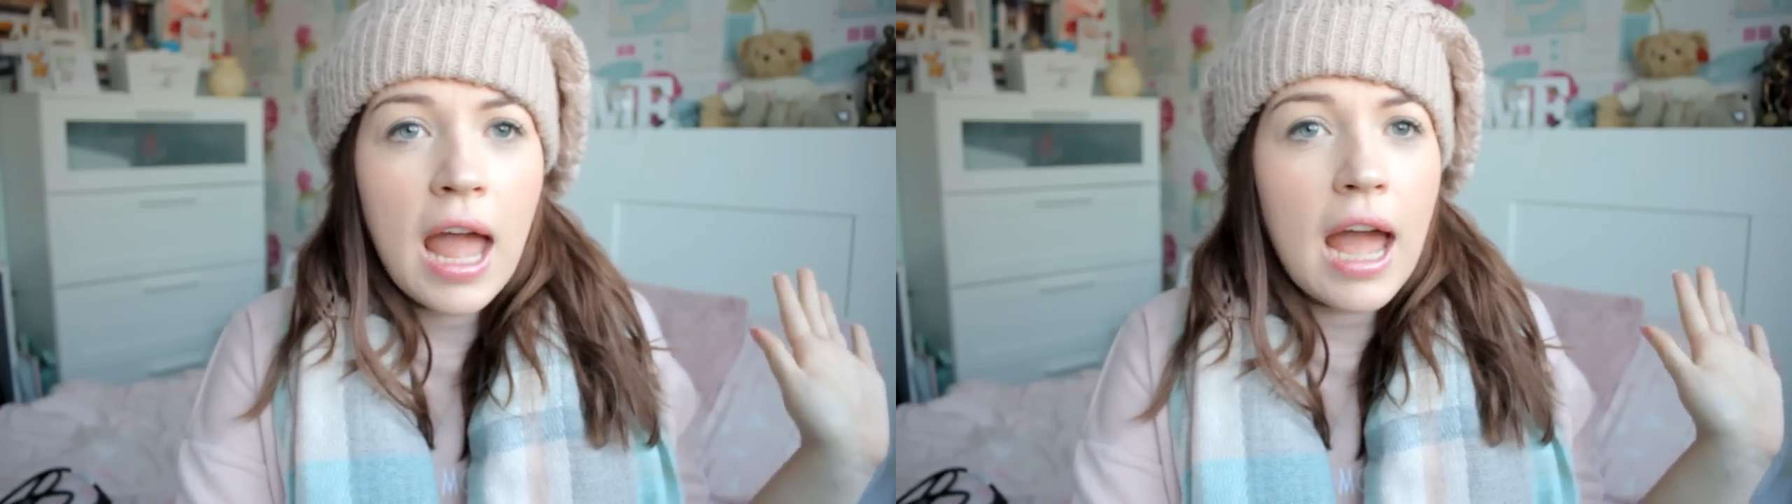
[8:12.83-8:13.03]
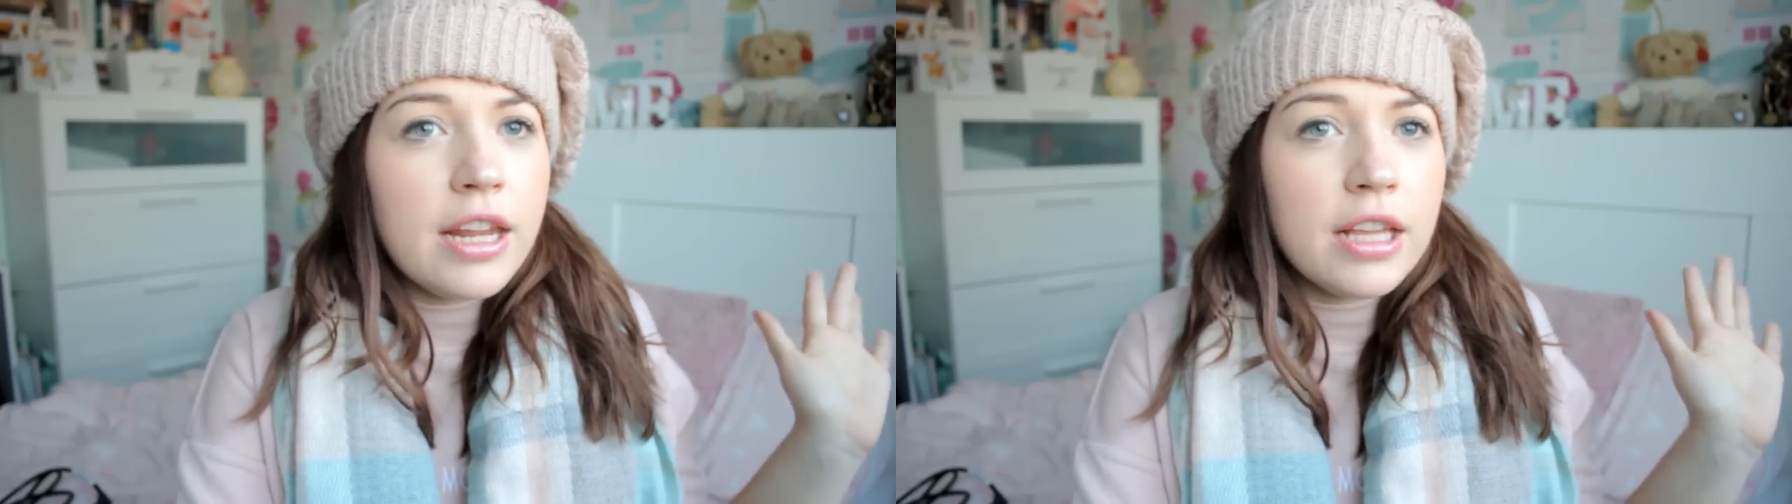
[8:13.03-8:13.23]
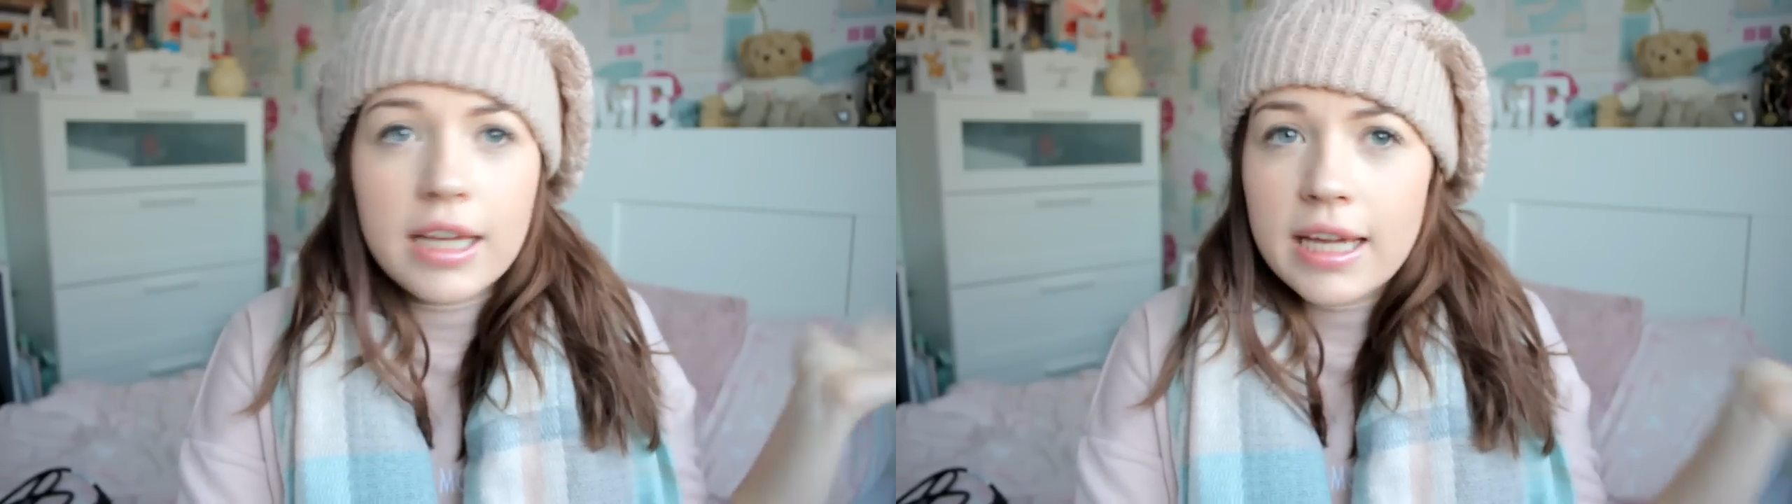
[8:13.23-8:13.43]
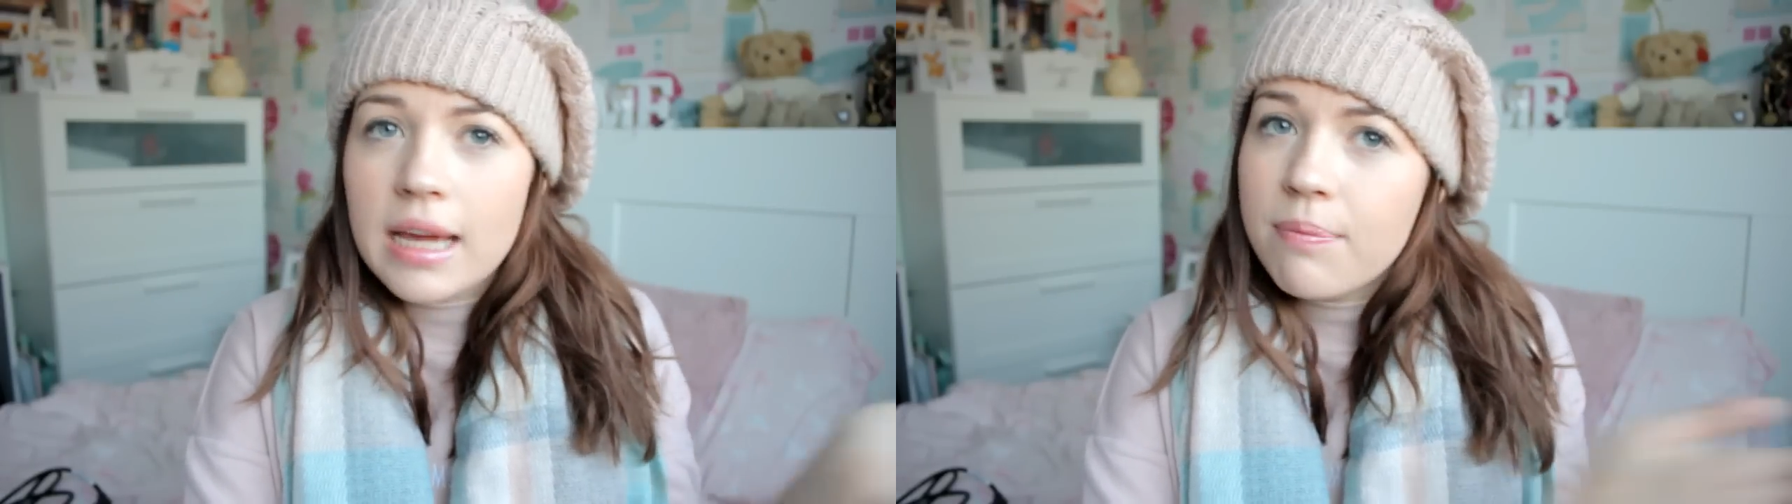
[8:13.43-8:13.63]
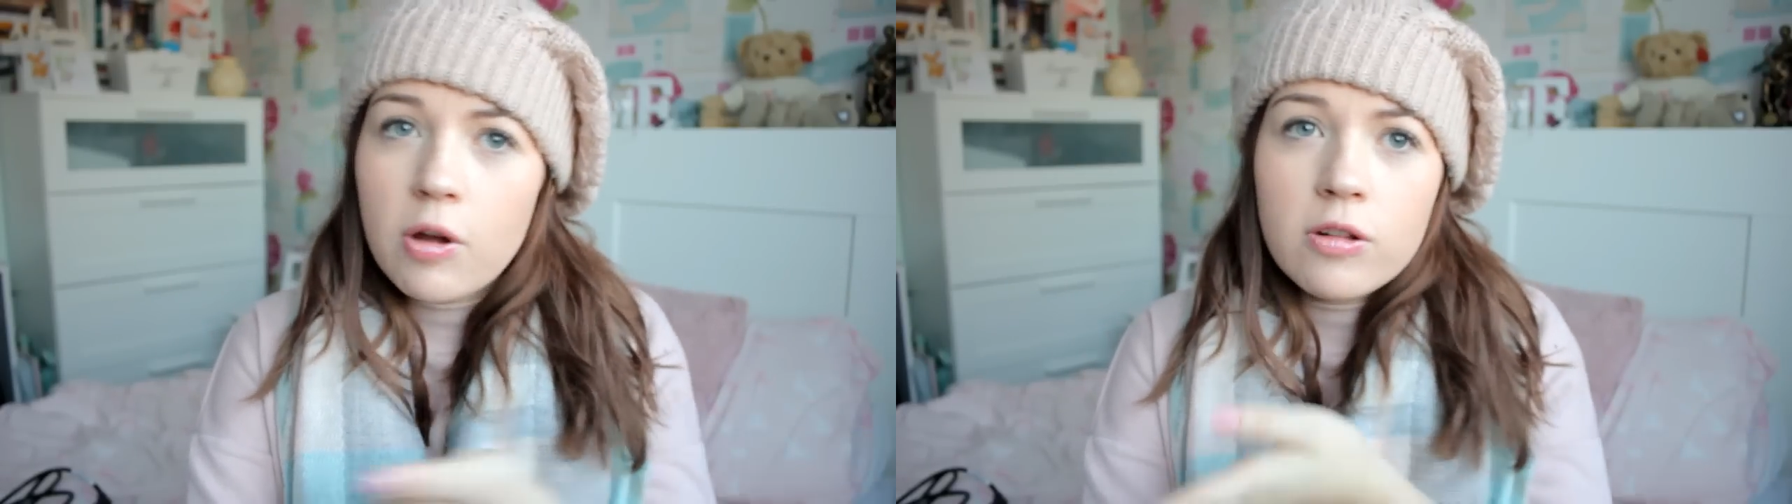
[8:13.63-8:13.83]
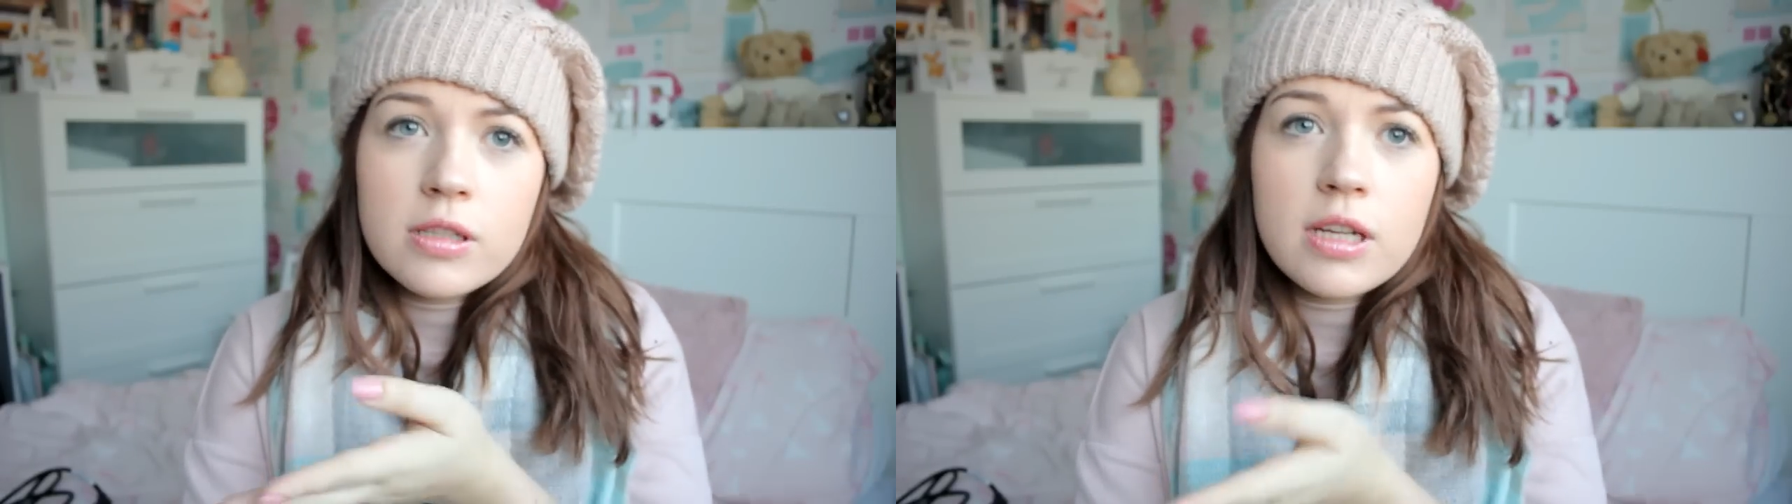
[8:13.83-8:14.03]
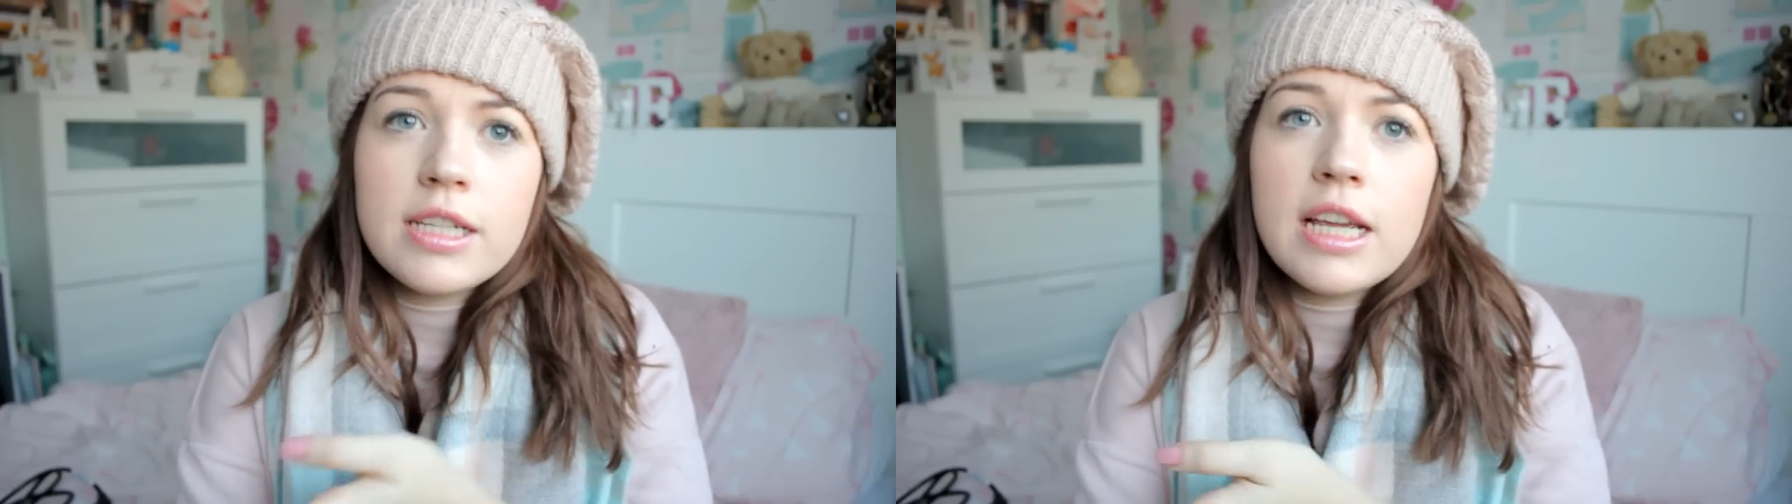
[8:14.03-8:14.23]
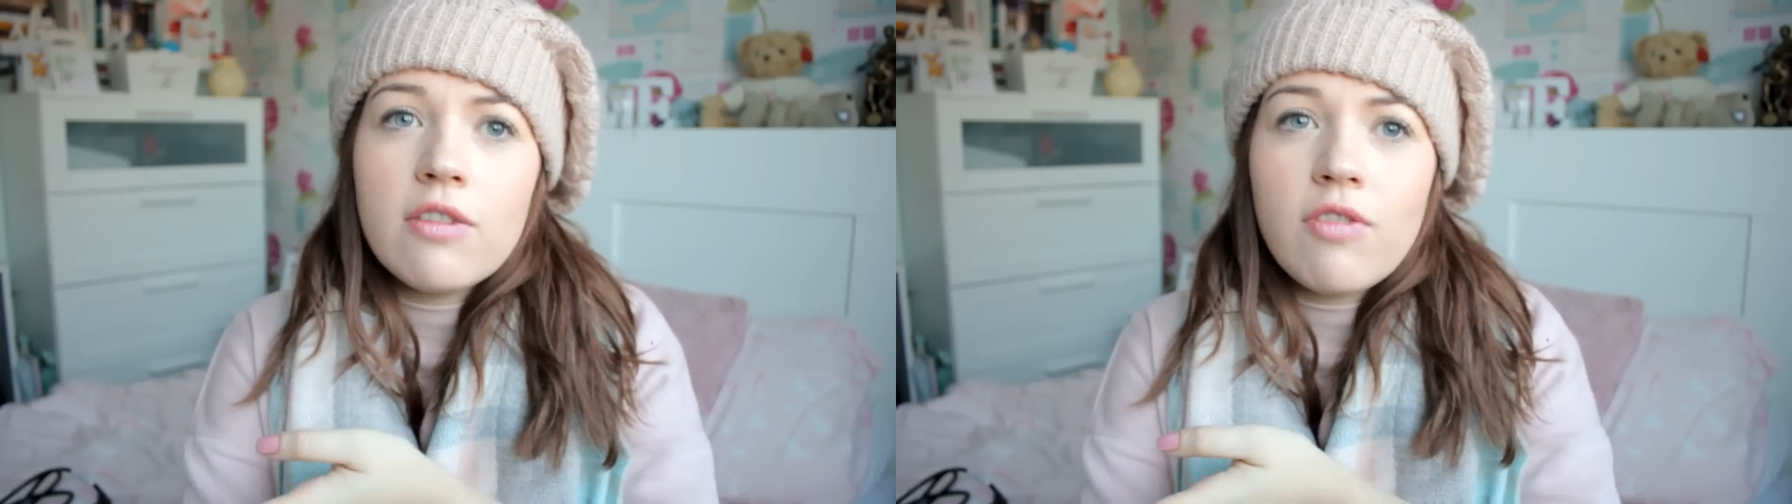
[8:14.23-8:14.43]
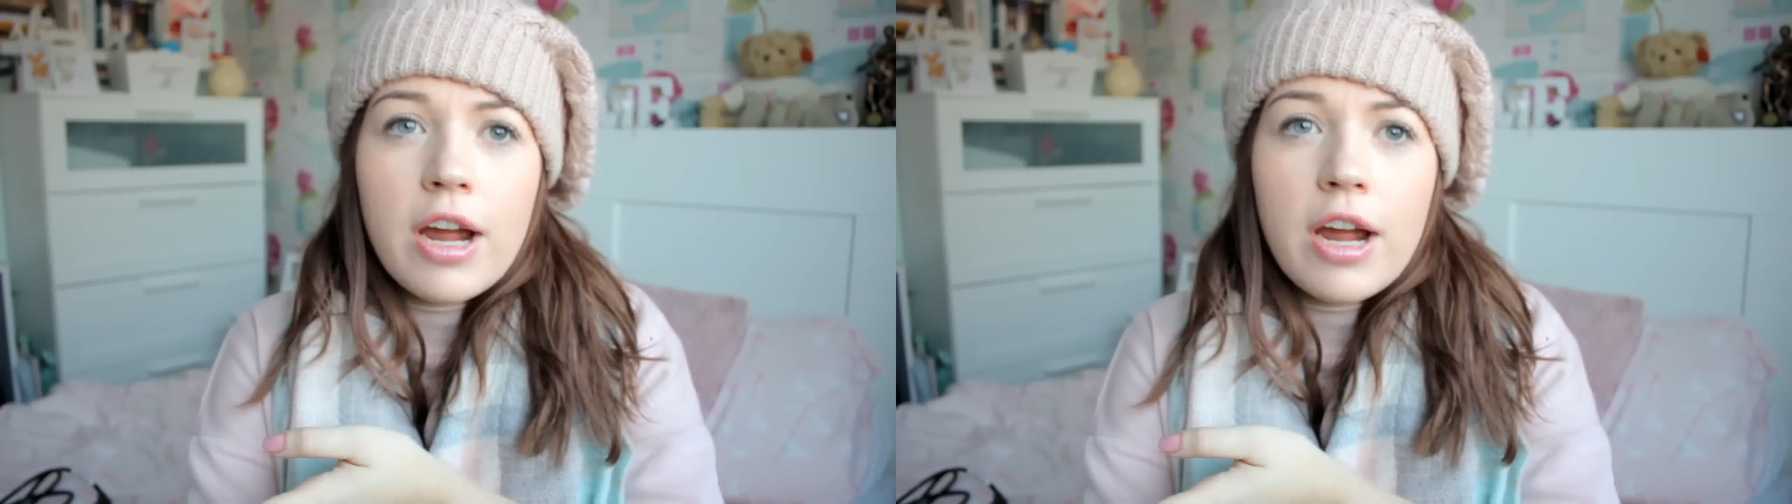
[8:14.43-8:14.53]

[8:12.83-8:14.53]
and you can keep on studying